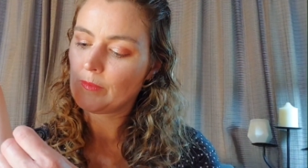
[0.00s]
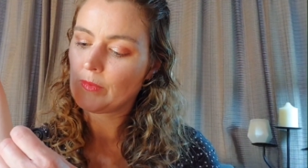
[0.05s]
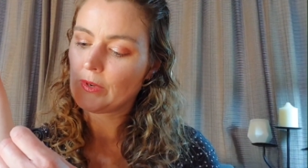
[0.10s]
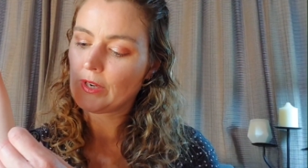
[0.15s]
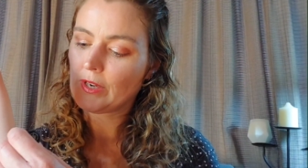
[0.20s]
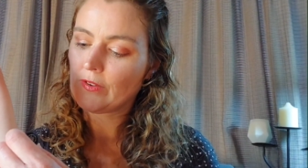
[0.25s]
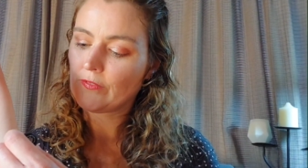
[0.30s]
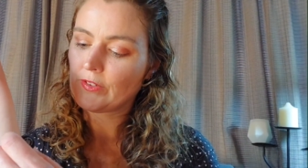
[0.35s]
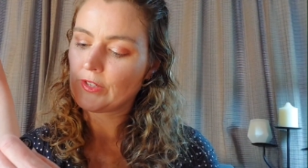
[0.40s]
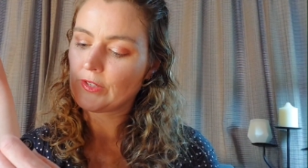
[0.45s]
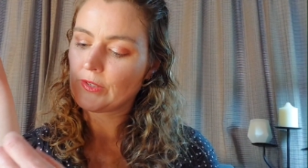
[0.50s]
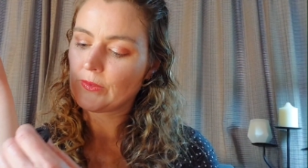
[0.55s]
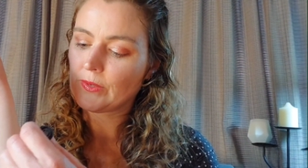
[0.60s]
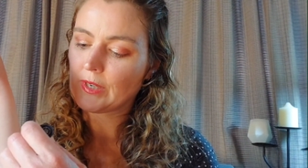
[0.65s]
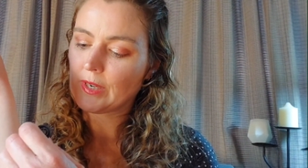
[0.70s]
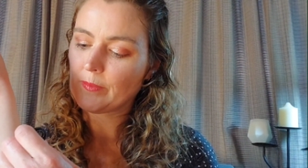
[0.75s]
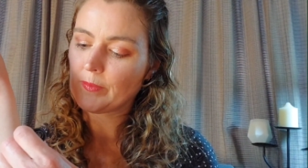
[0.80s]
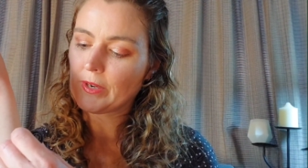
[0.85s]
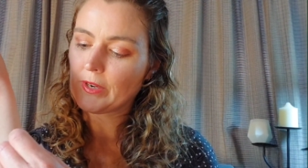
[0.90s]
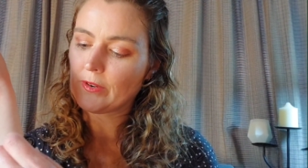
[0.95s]
Might have to do
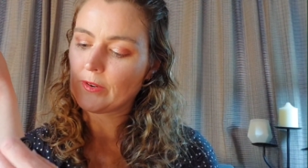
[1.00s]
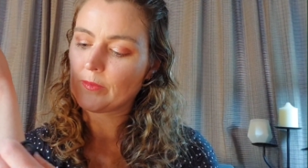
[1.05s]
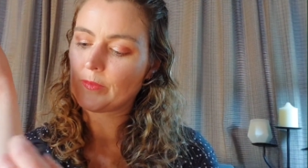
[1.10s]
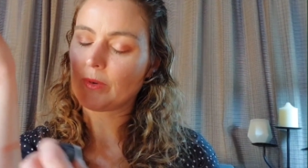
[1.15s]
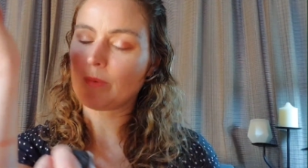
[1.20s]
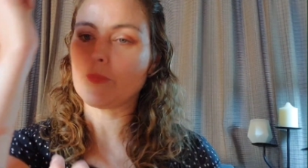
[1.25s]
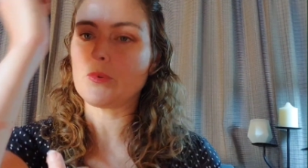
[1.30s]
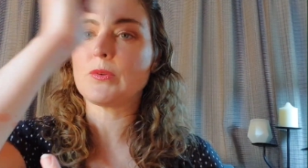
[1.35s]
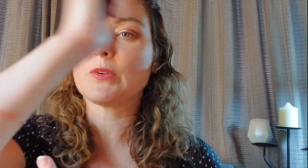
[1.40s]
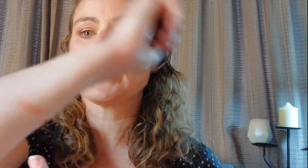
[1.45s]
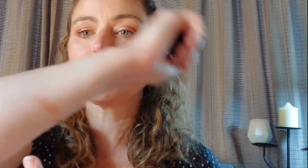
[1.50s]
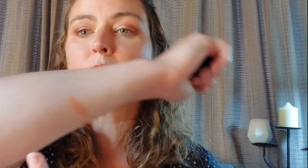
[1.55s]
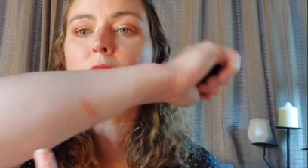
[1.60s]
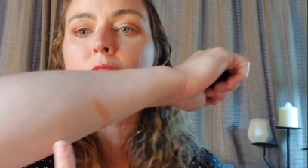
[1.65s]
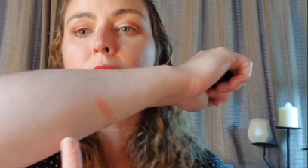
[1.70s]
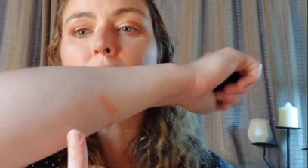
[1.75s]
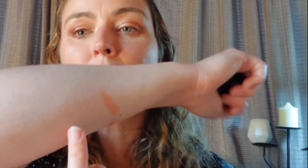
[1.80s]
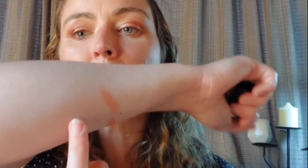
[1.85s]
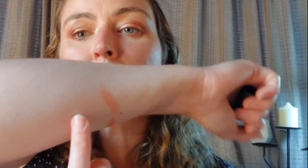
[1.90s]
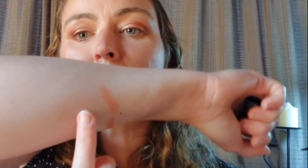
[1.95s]
it up here a bit more so you
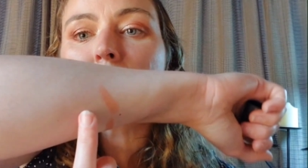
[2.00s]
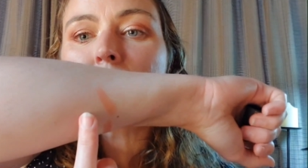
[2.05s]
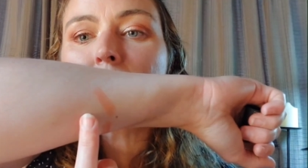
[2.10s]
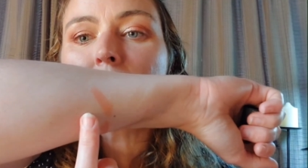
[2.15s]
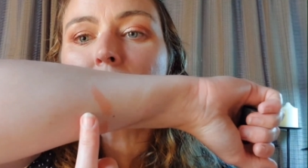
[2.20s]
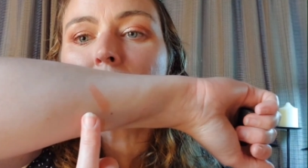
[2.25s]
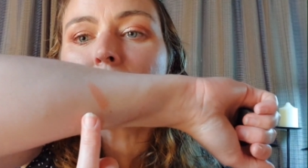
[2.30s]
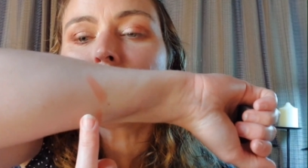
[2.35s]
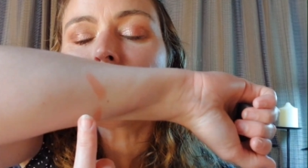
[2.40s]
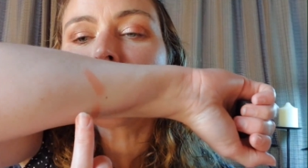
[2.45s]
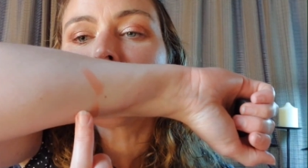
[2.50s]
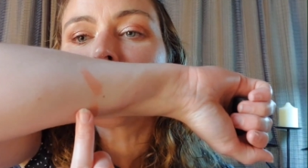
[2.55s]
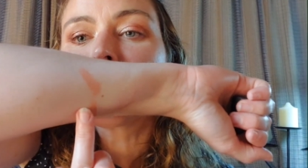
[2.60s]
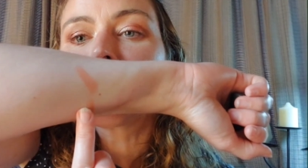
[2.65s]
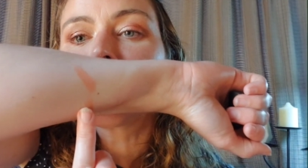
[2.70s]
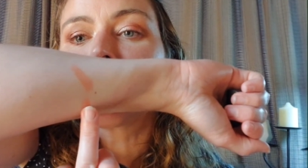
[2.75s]
can see.